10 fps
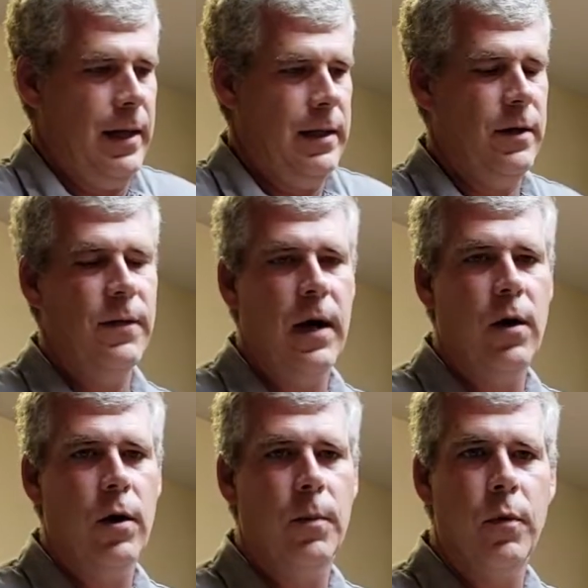You've got
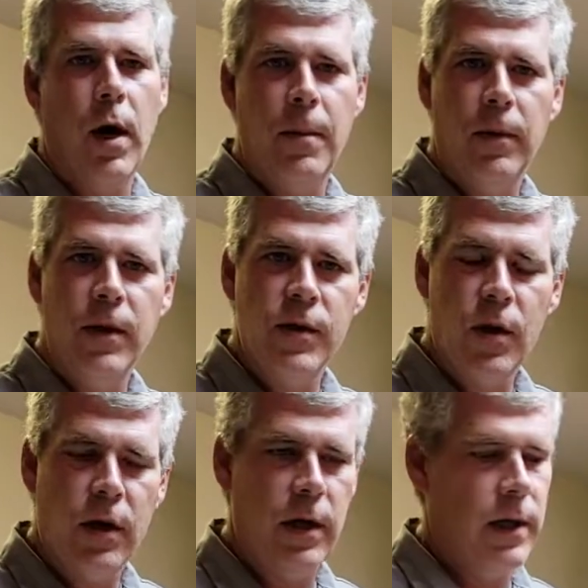all the propolis
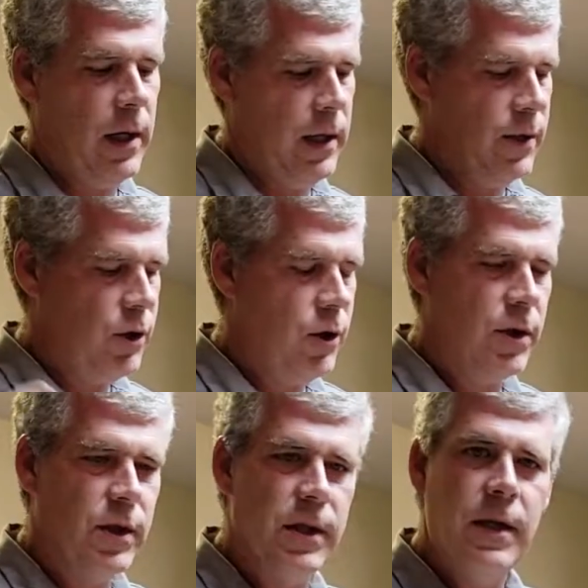on it. It's
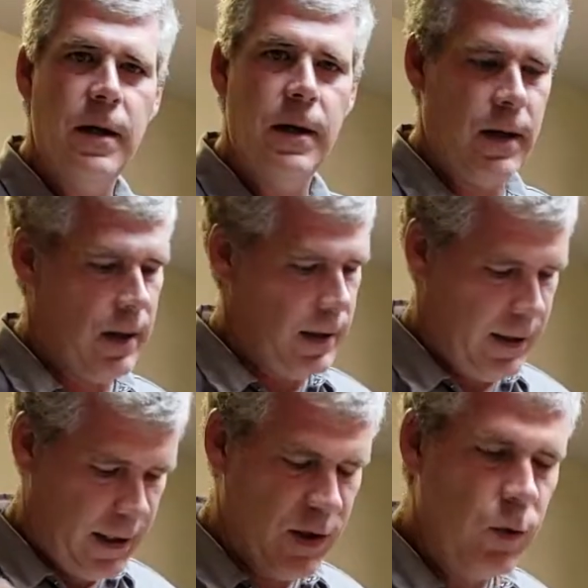just,
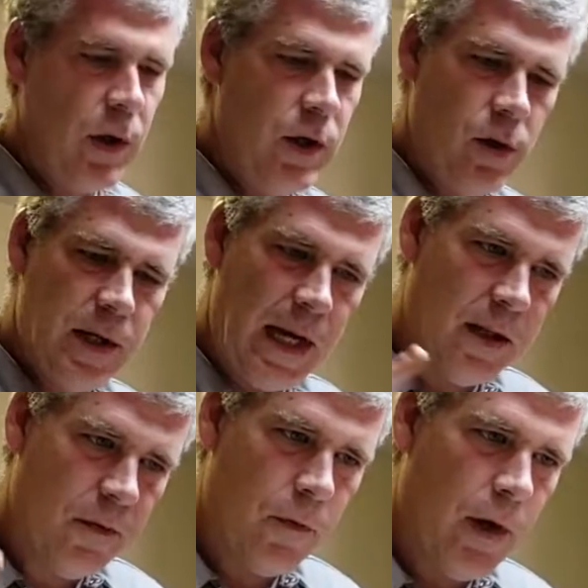this way you take
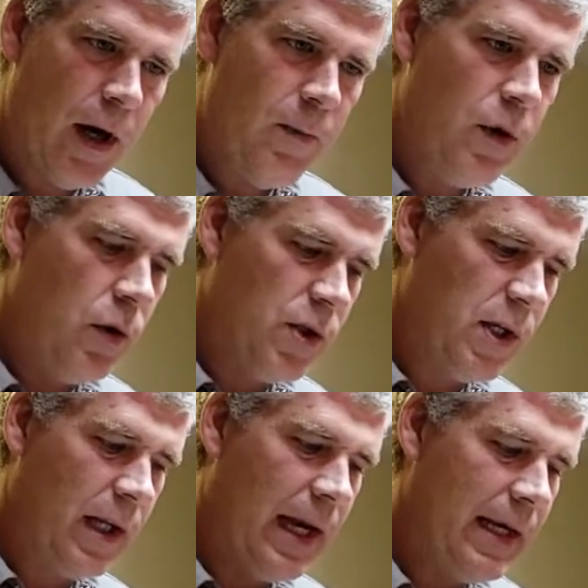the frame, you
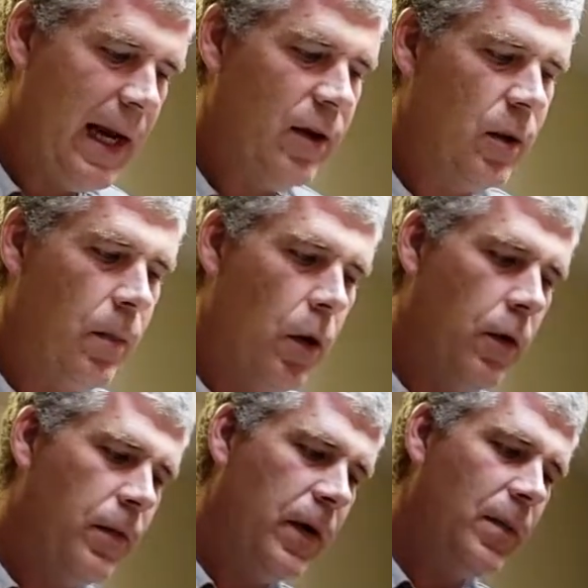select out the
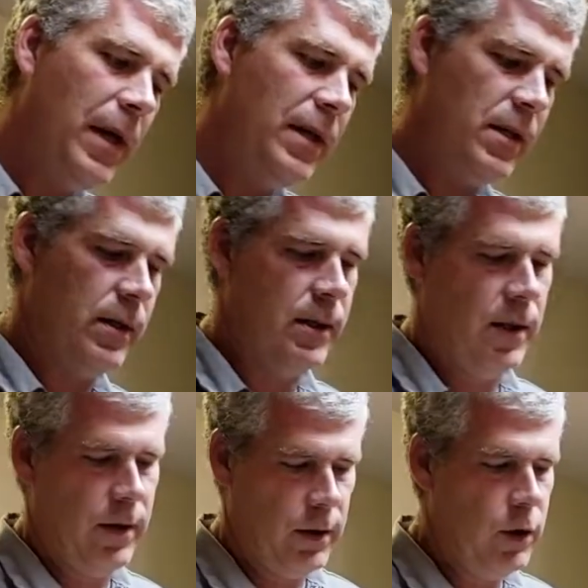perfect pieces,
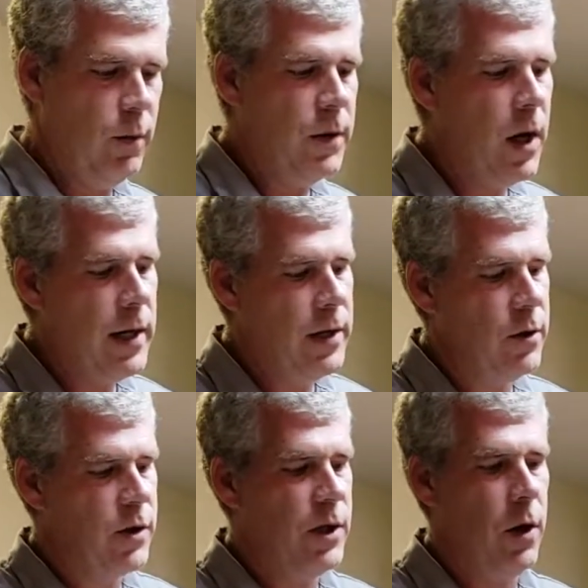you cut it
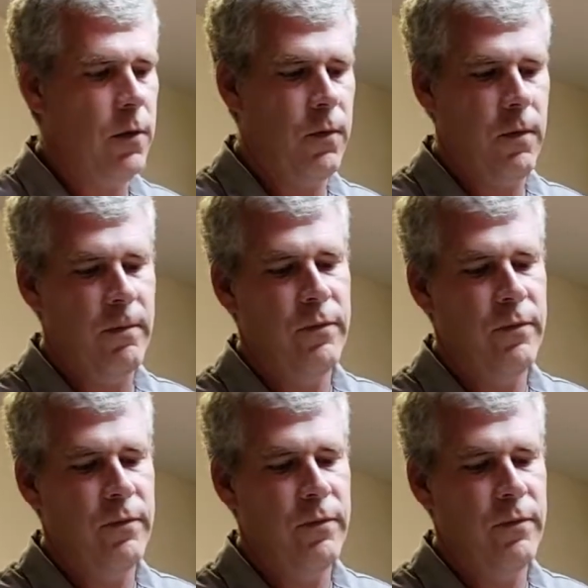yourself.